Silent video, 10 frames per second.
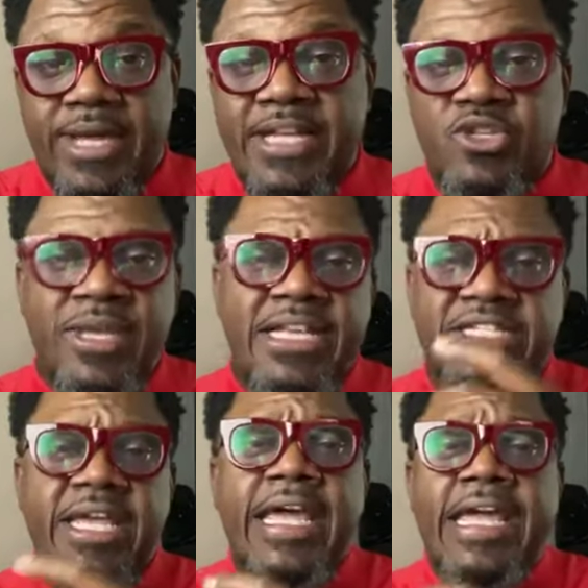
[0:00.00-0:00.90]
Okay, so
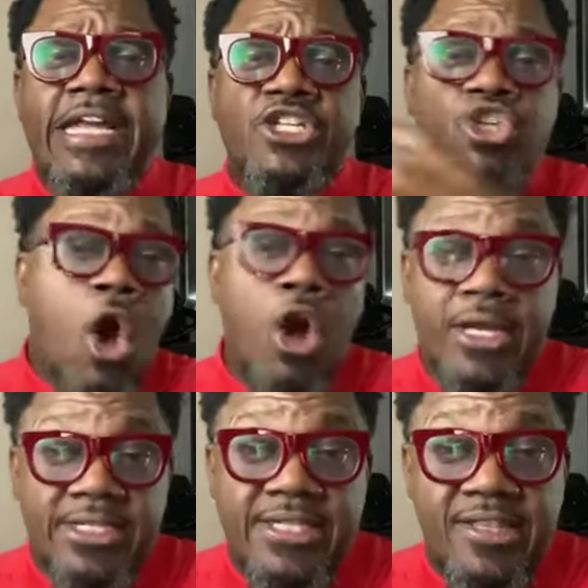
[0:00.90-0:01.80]
he's
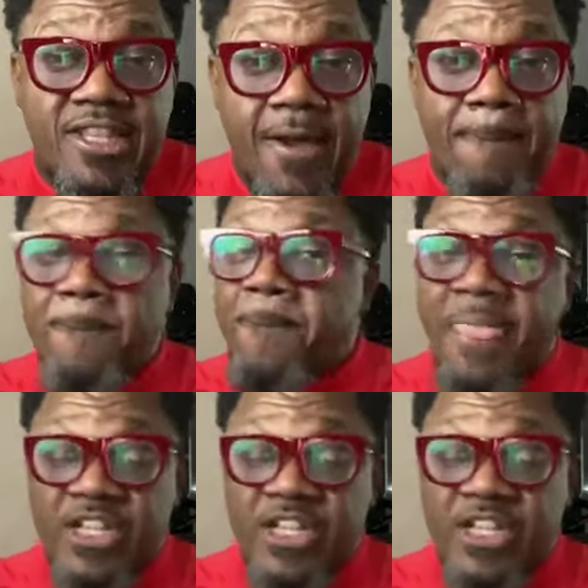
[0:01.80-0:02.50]
talking to them.